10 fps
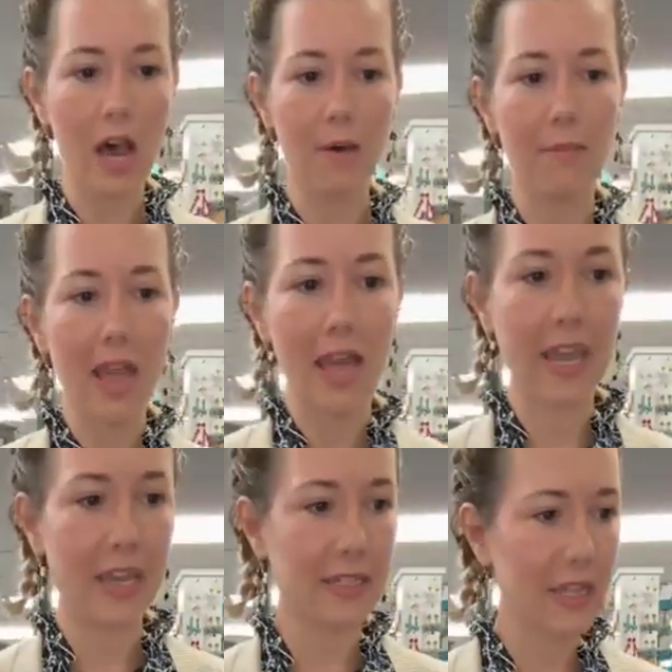Um,
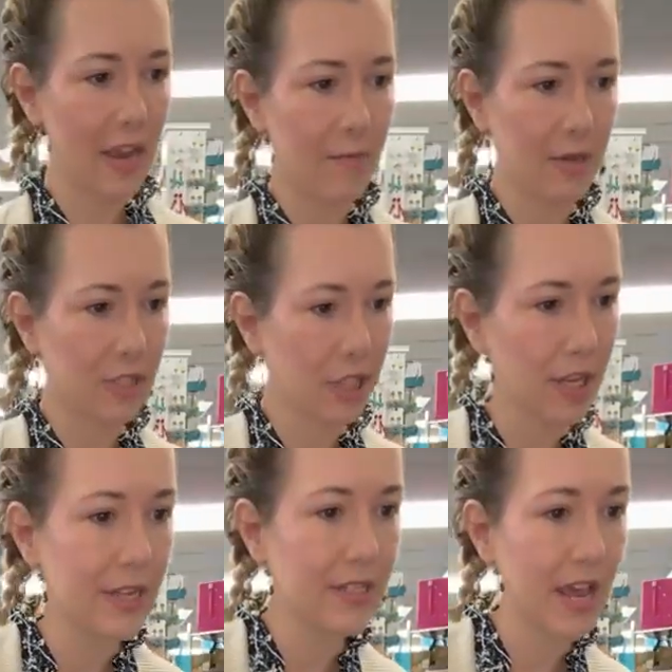and how much
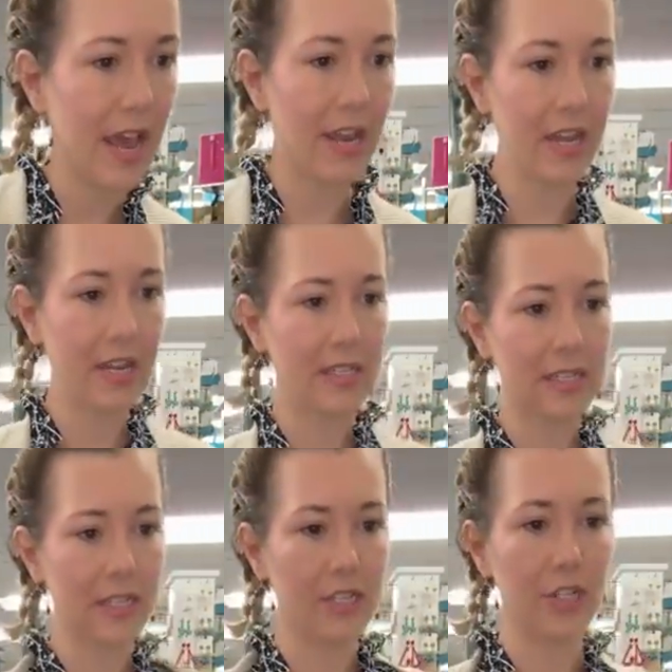is that? It
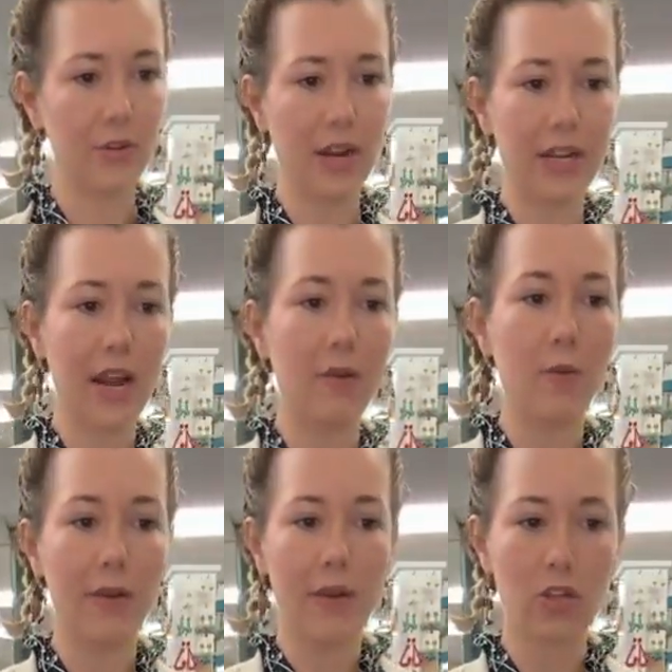is
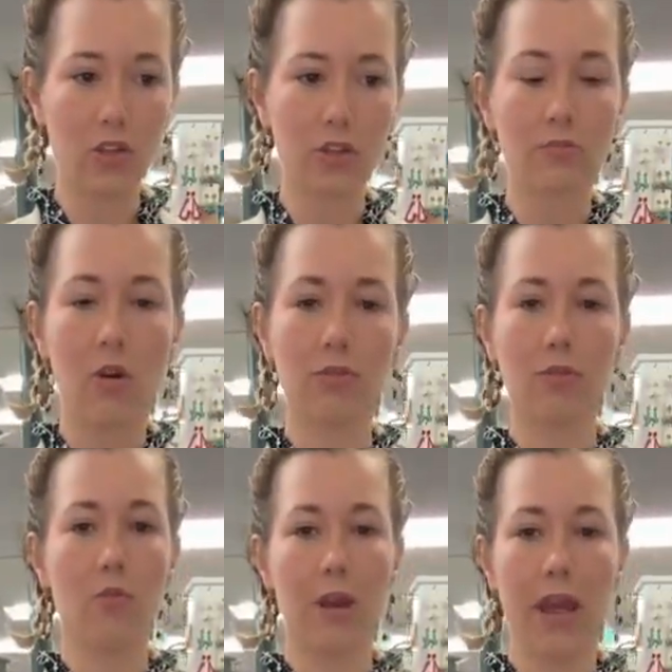$62.99. We have extra small
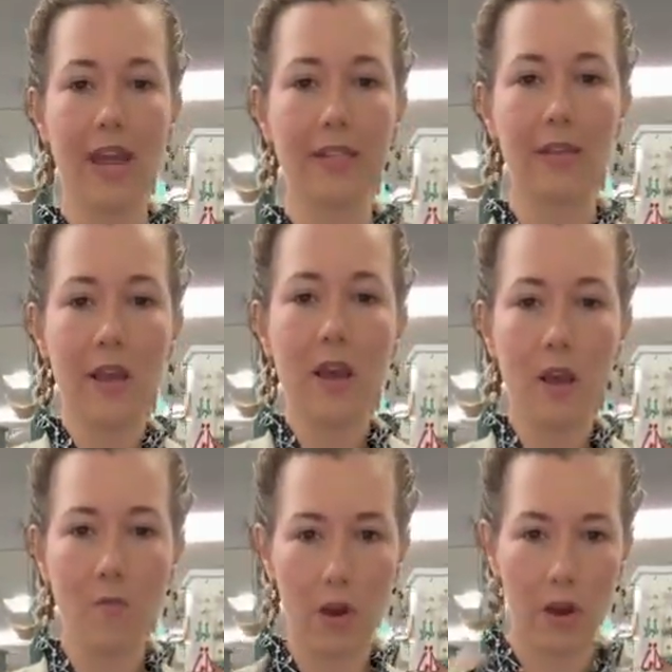through 1X.
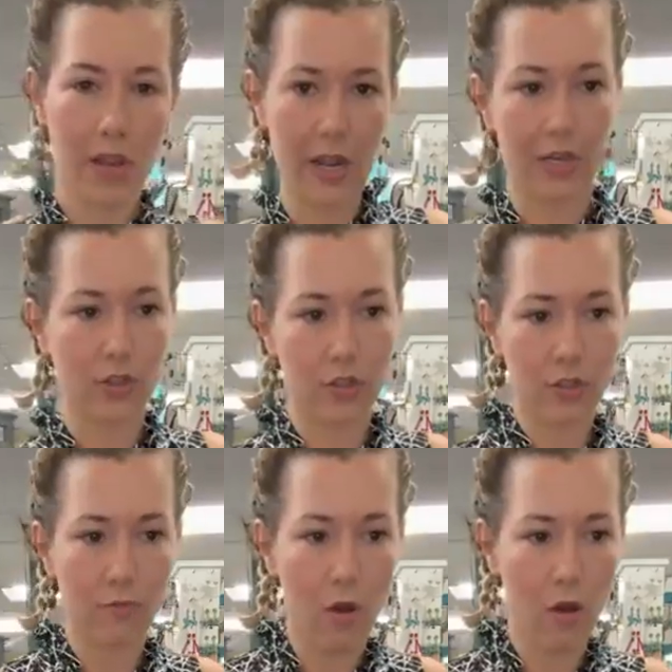I'm wearing an extra
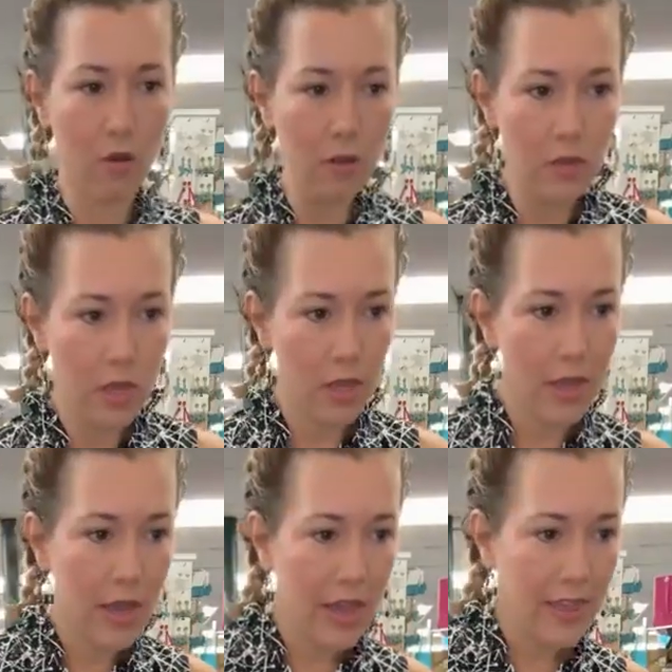small.
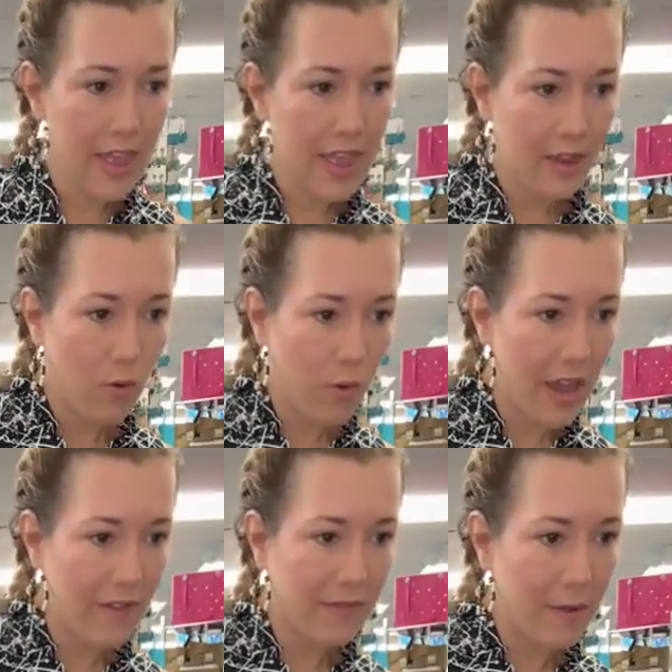And then
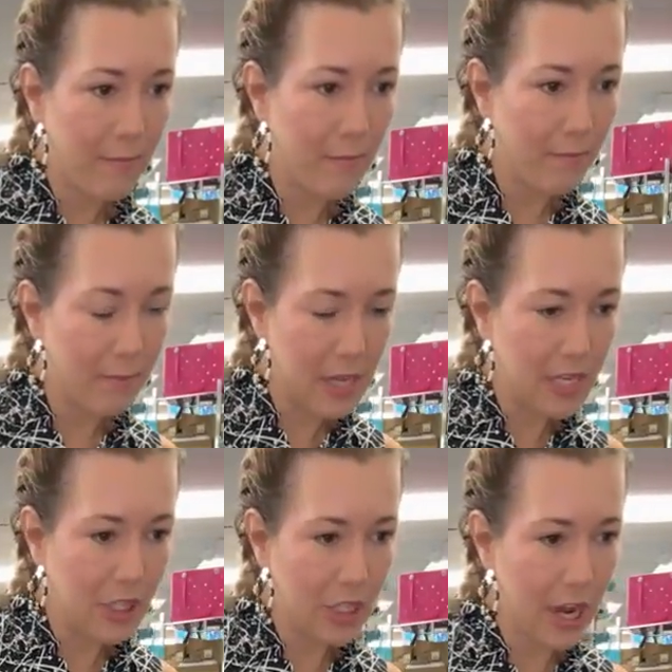we have the
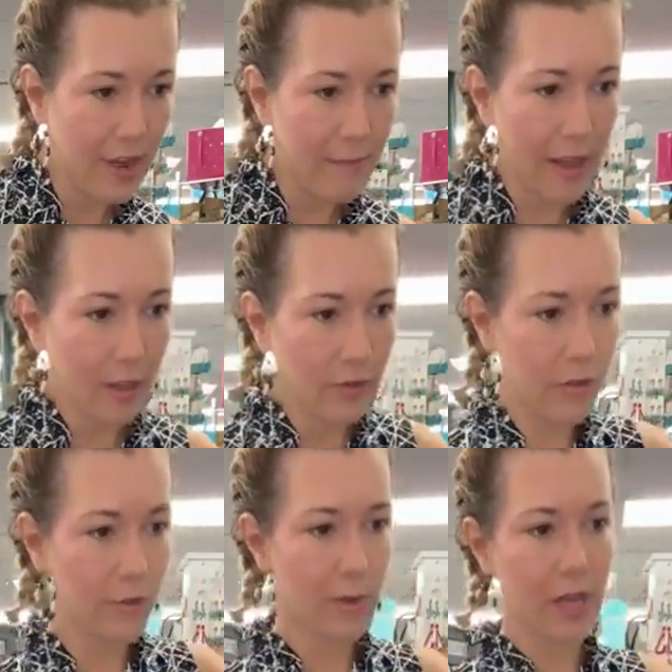Beach Time by
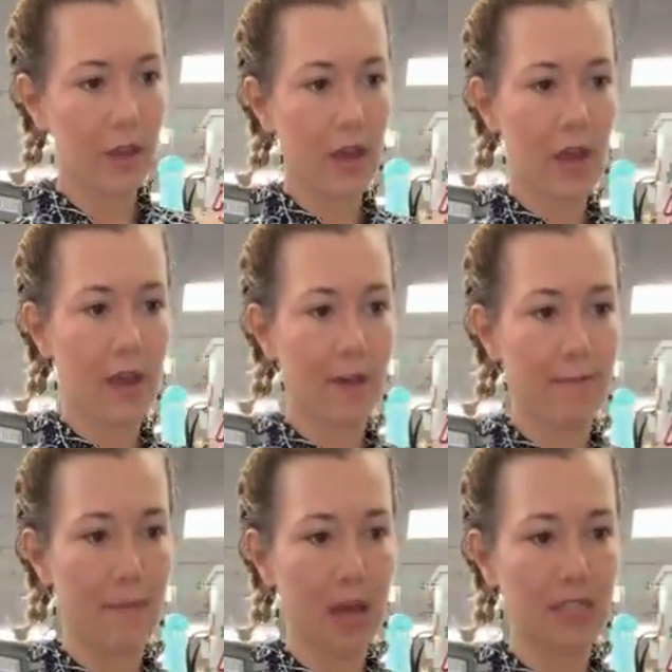Lulu B
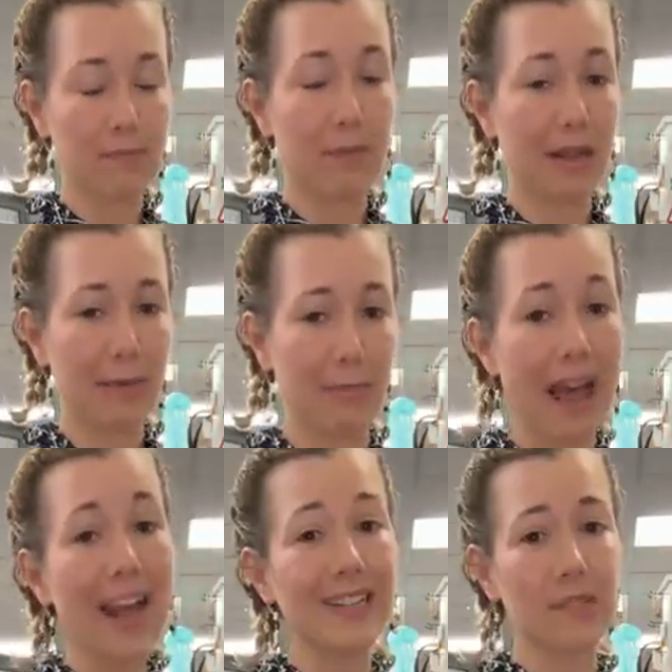um, spl
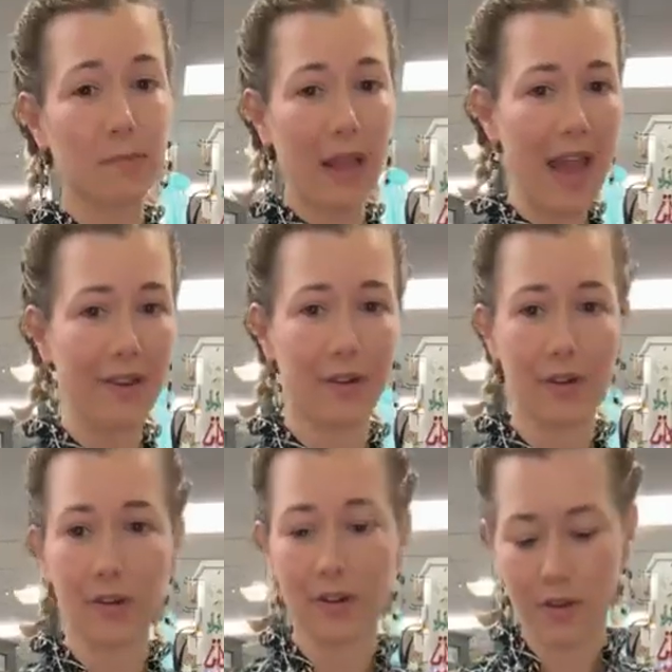Black
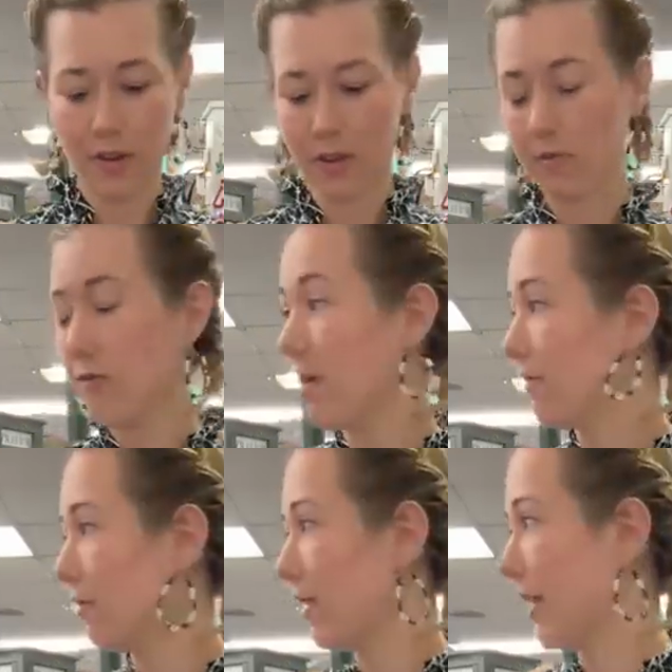Splatter
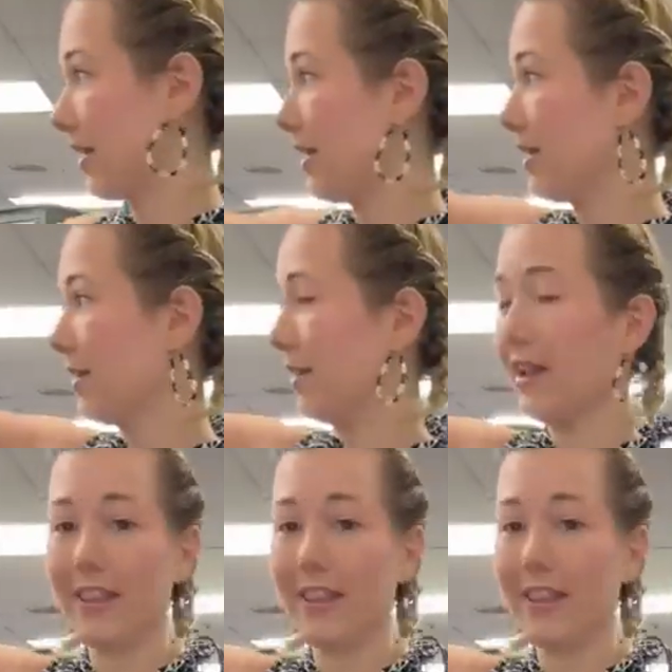ruffle neck here.